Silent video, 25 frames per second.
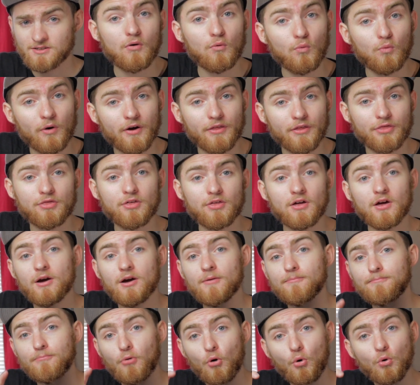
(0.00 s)
with
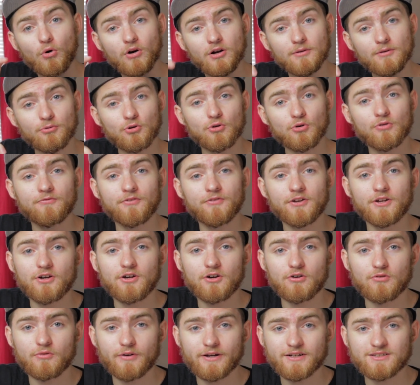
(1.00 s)
portable
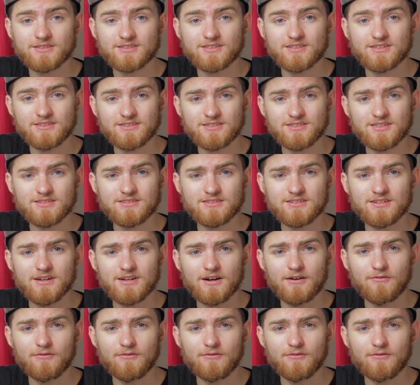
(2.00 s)
video rigs consisting